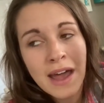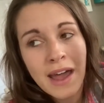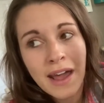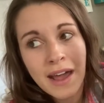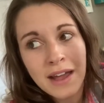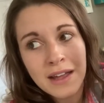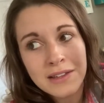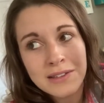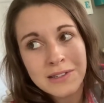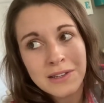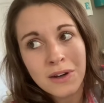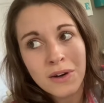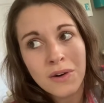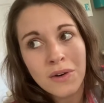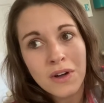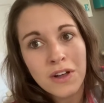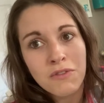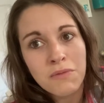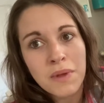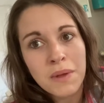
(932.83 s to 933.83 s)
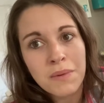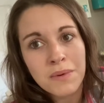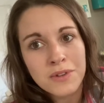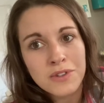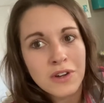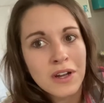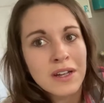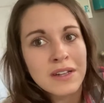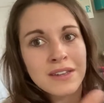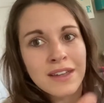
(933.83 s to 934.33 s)
And so if people
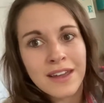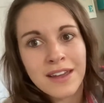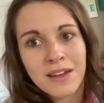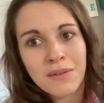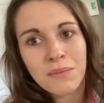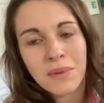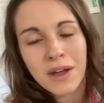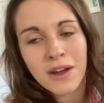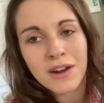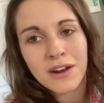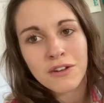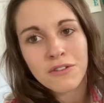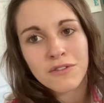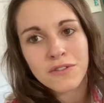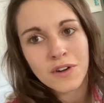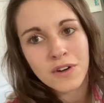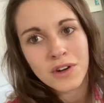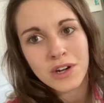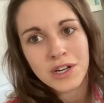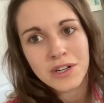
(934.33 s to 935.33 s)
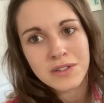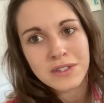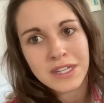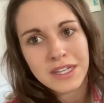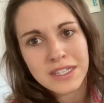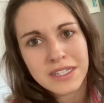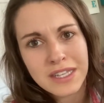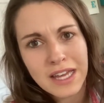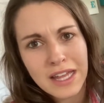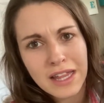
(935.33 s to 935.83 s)
try and take comparative photos
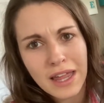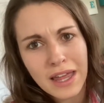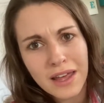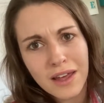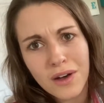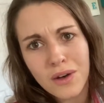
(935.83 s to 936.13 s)
that say like,